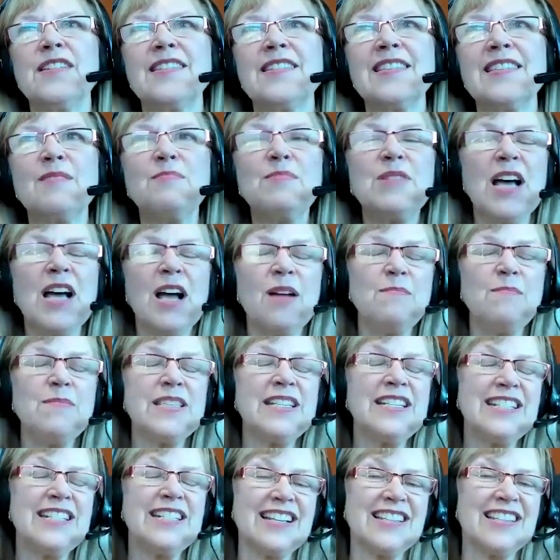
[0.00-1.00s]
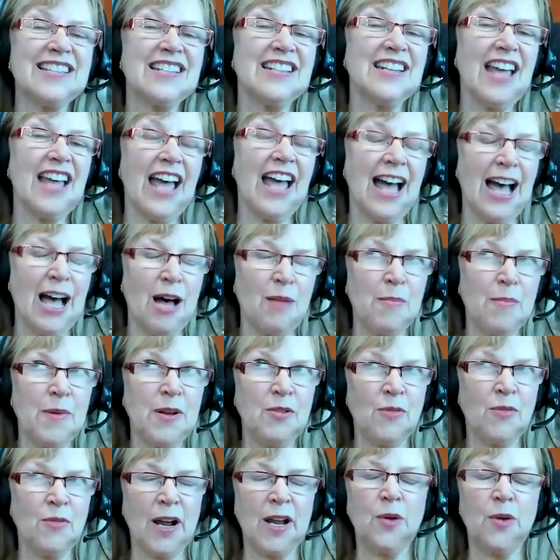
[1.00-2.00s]
sometimes it doesn't
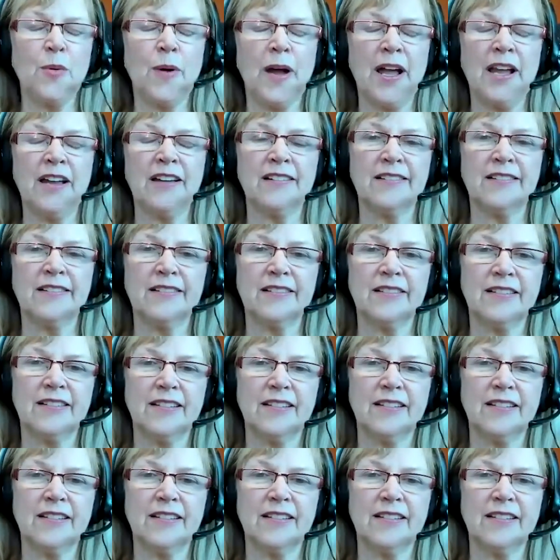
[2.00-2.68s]
happen right away.